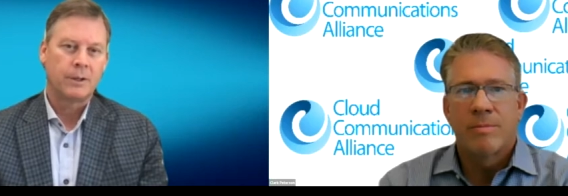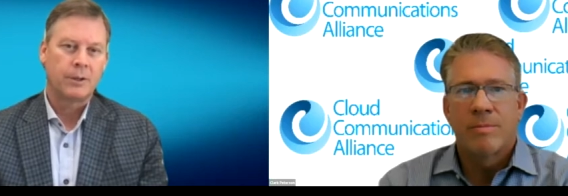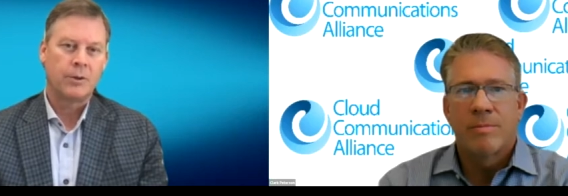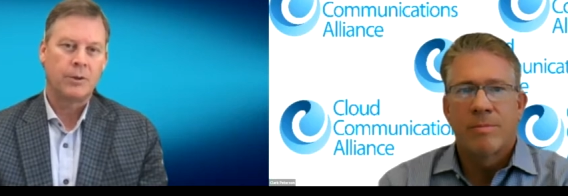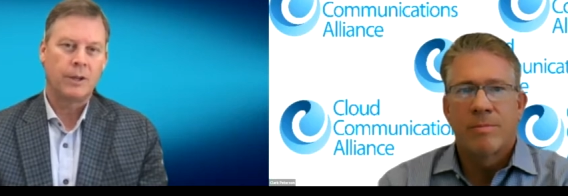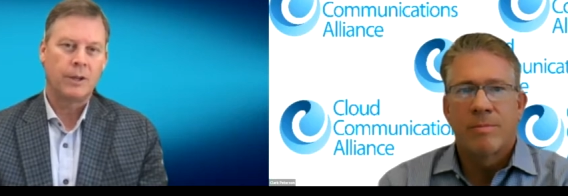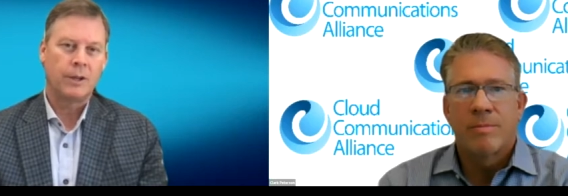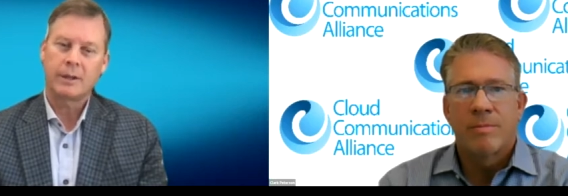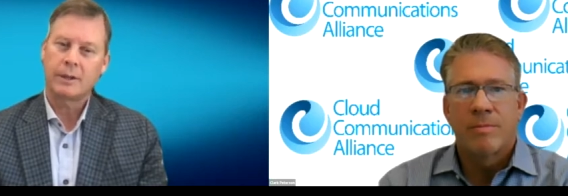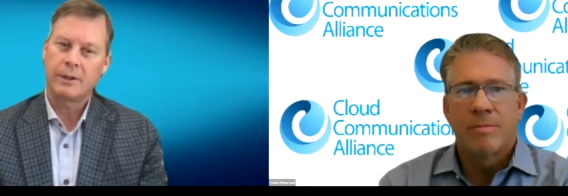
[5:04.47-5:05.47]

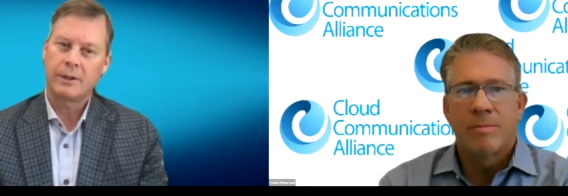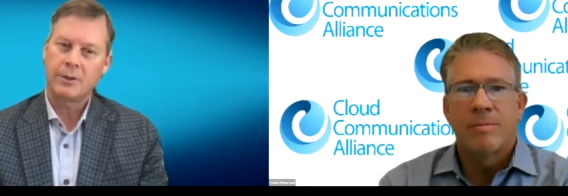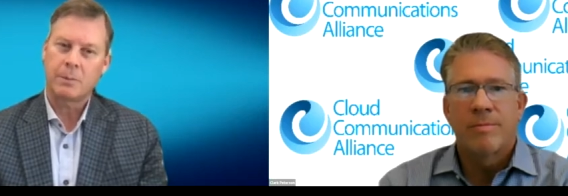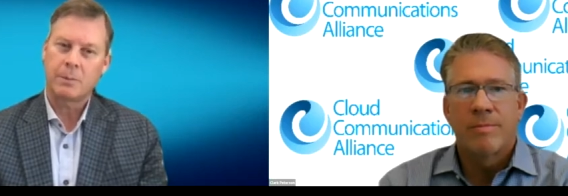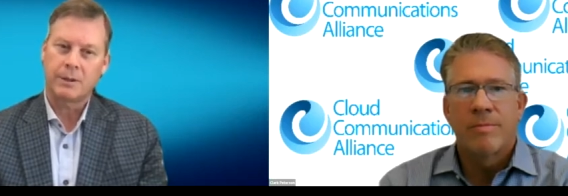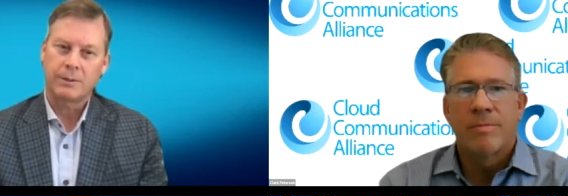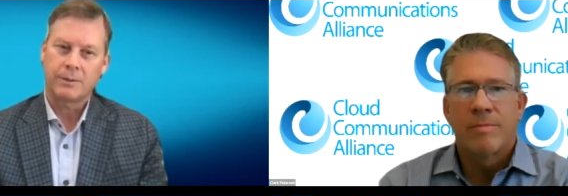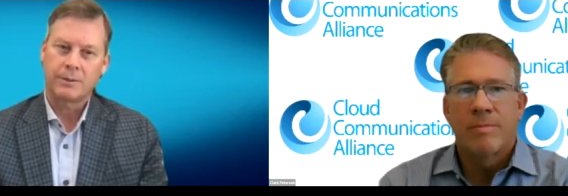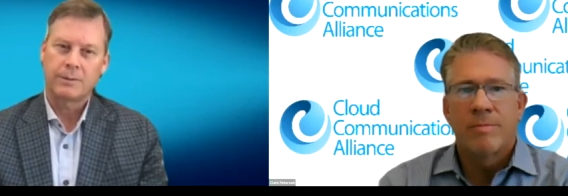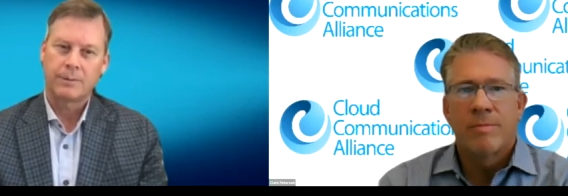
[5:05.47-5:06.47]
Speaker 1: unique in your
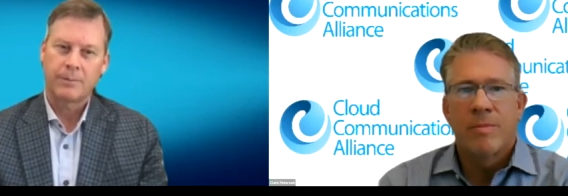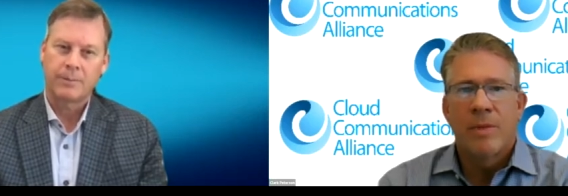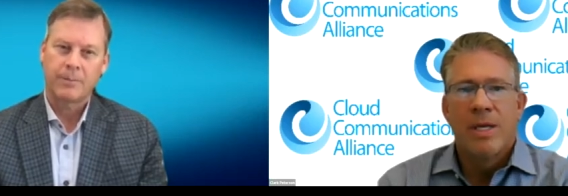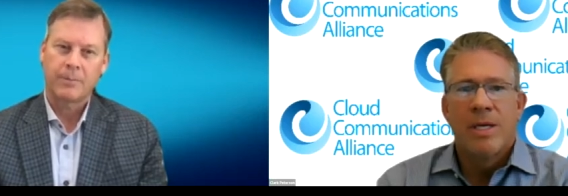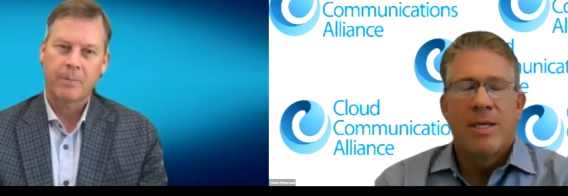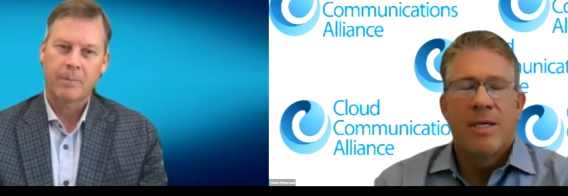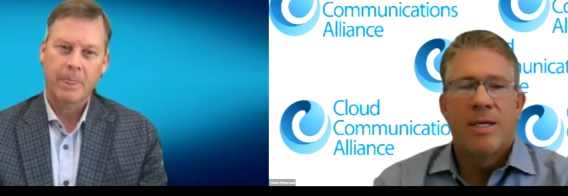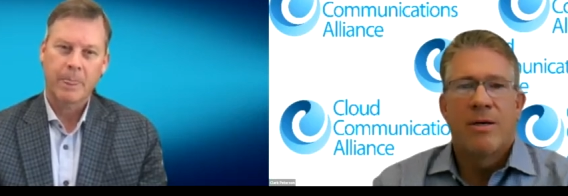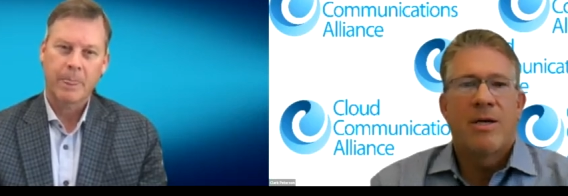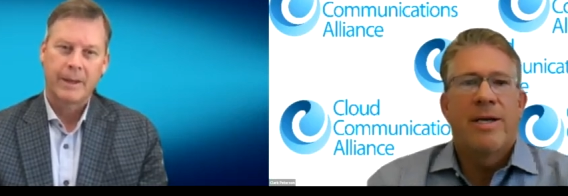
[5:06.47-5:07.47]
space
Speaker 2: you
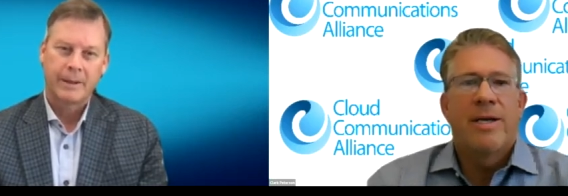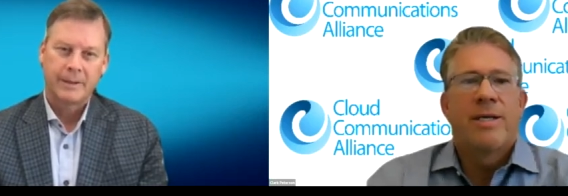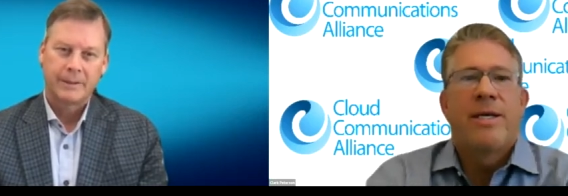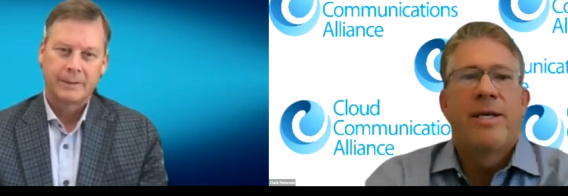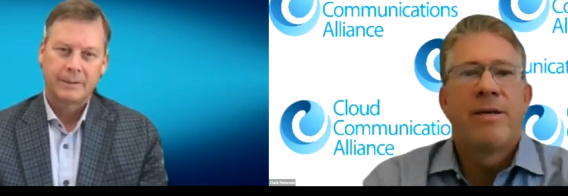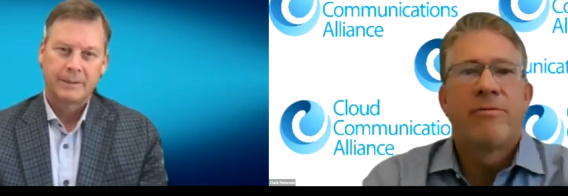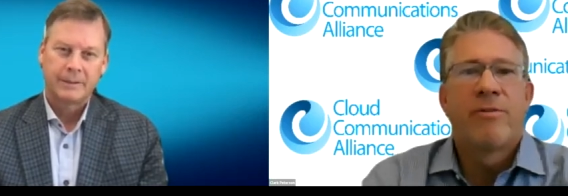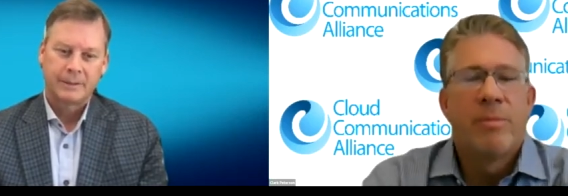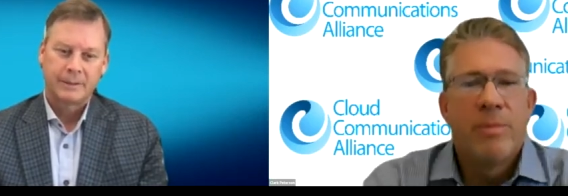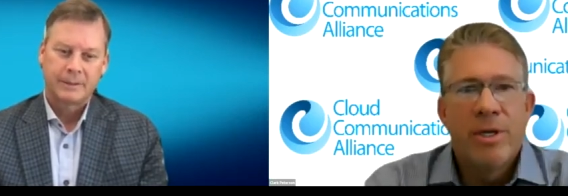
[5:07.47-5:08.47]
know, kind of hit it
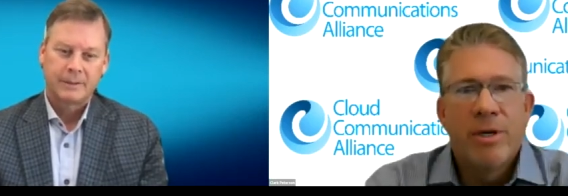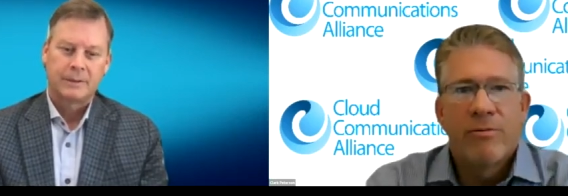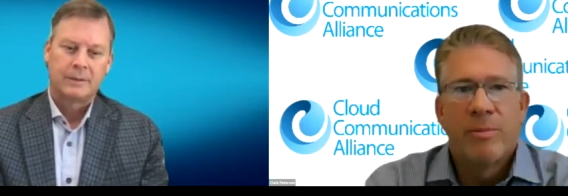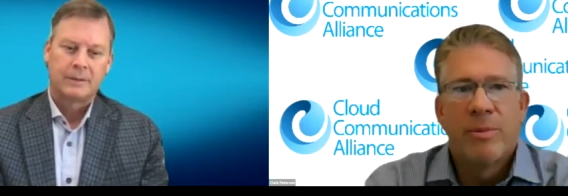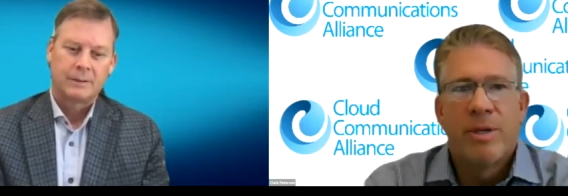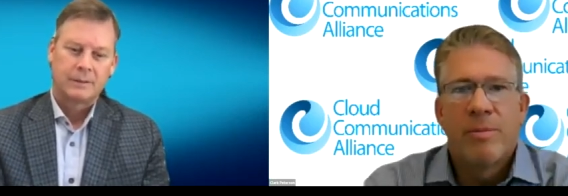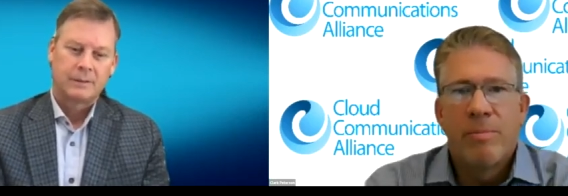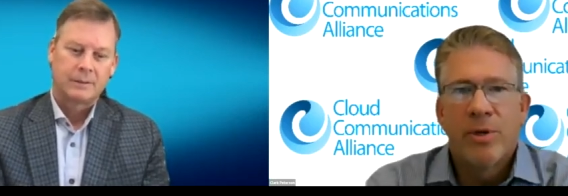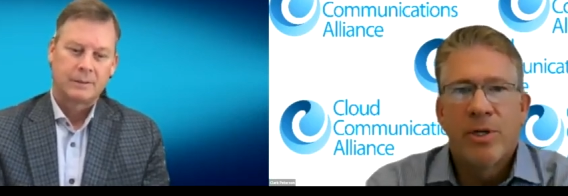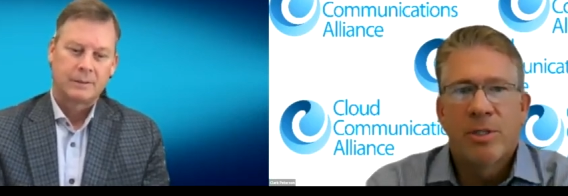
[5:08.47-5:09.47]
from, you know, from the
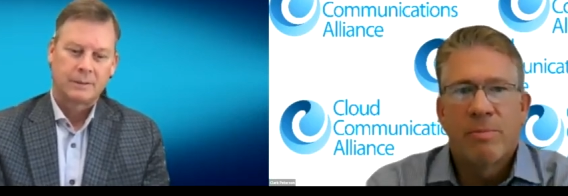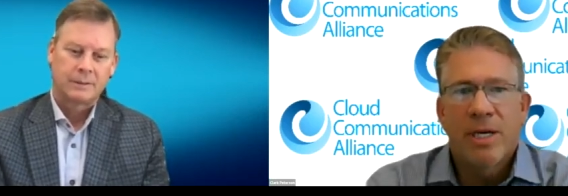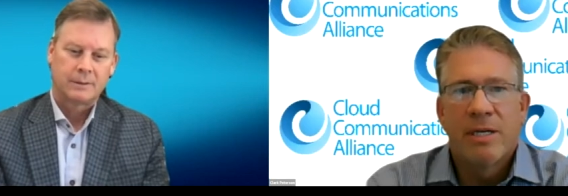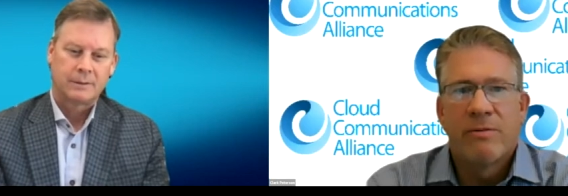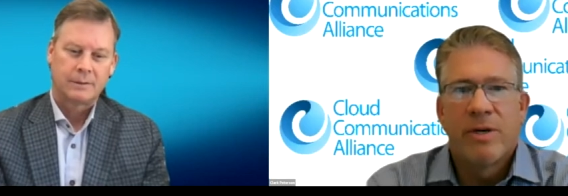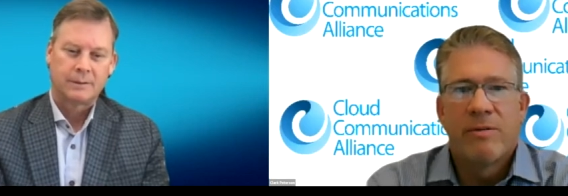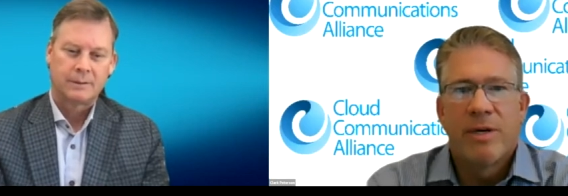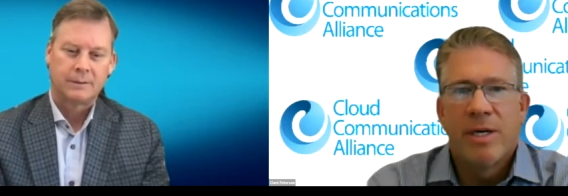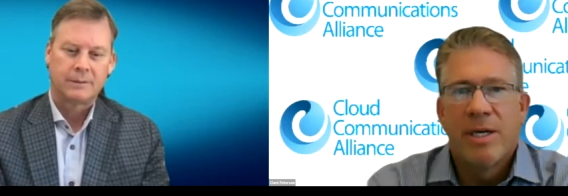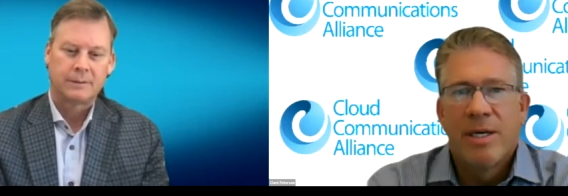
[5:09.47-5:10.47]
perspective of
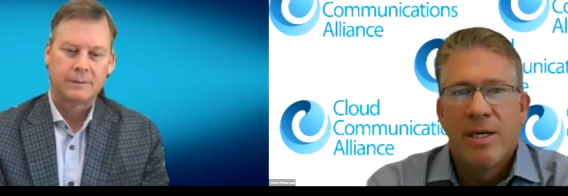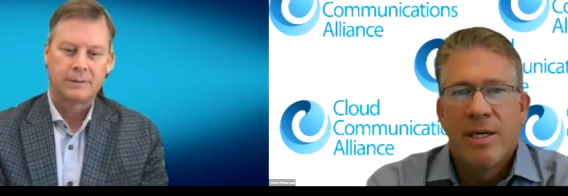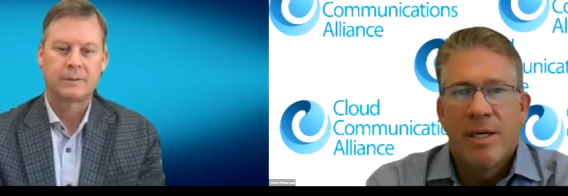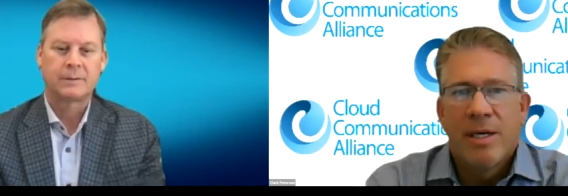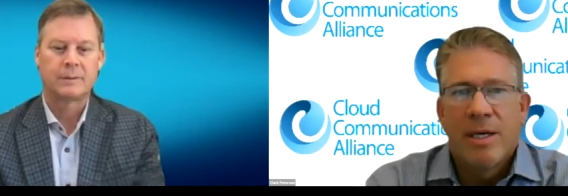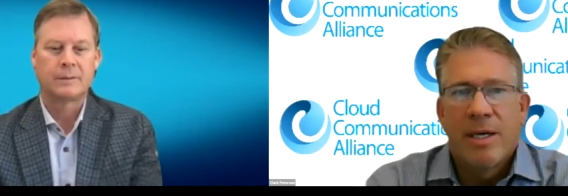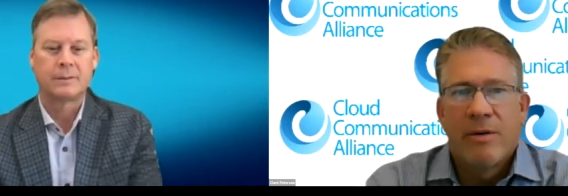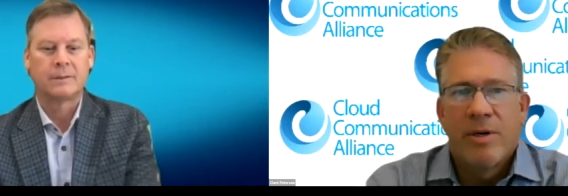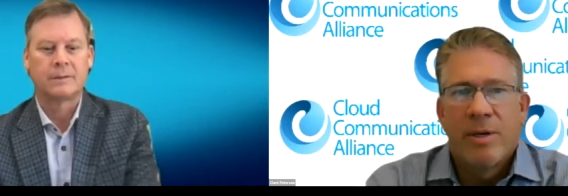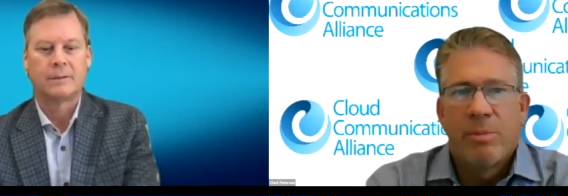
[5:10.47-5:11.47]
a,
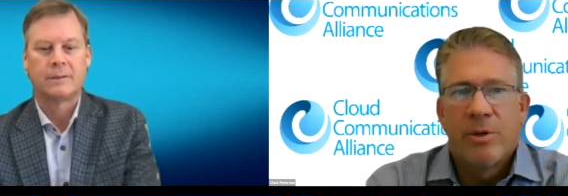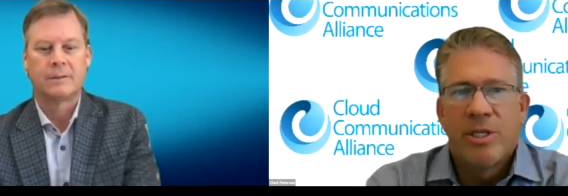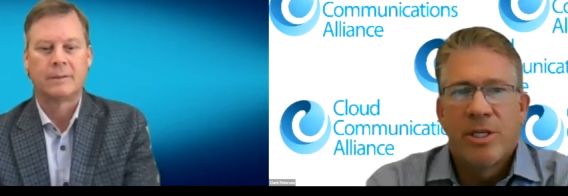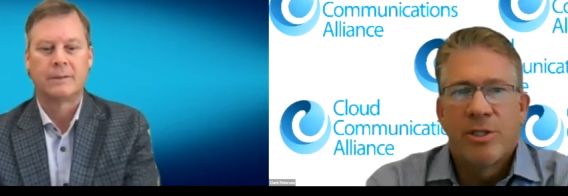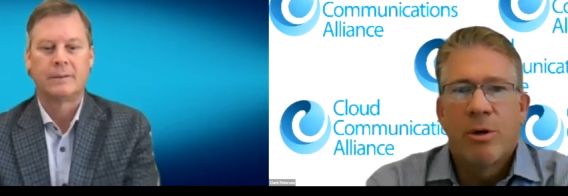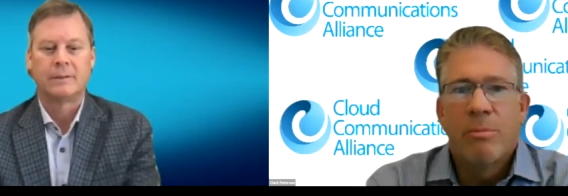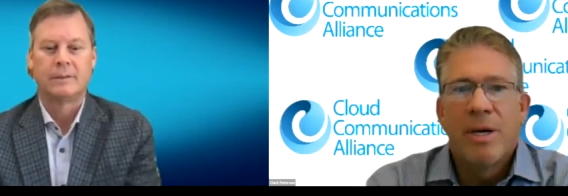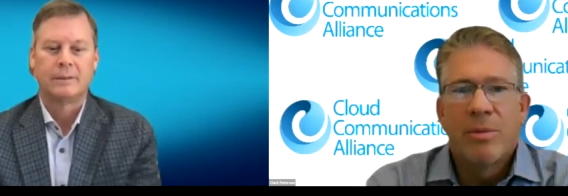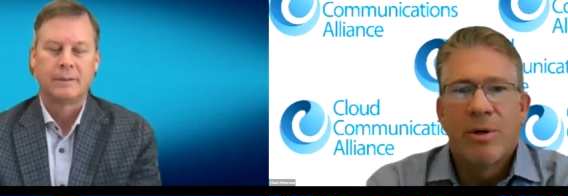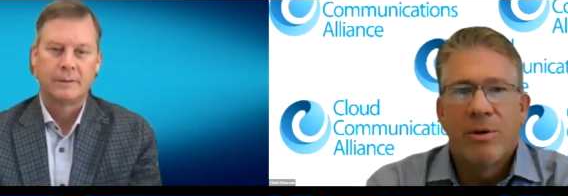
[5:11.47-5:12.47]
of a potential
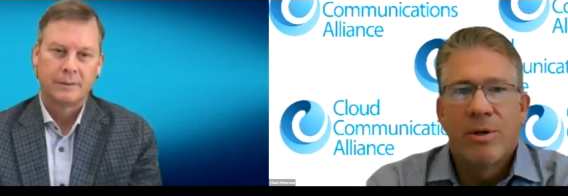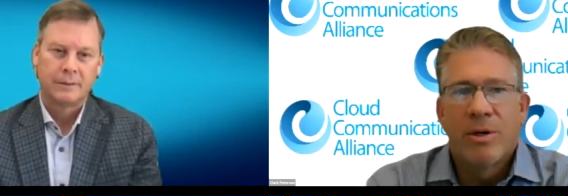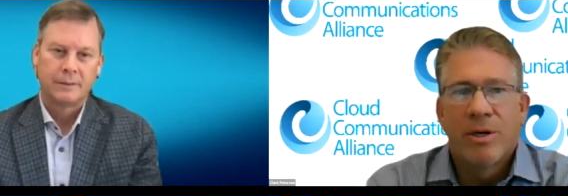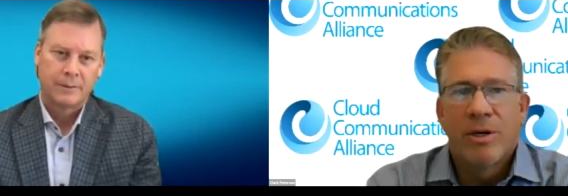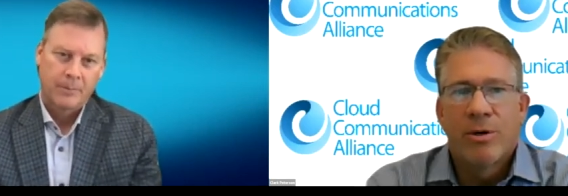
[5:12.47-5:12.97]
member or